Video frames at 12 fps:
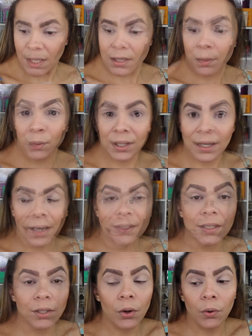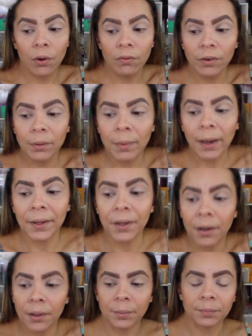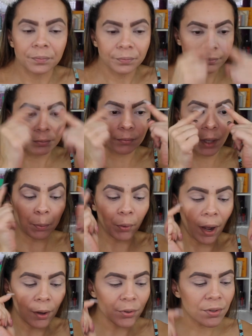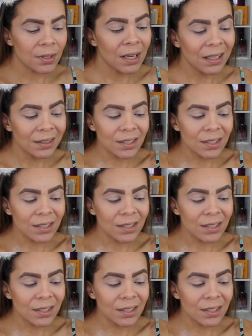Simple. Okay, I did go over my my brows.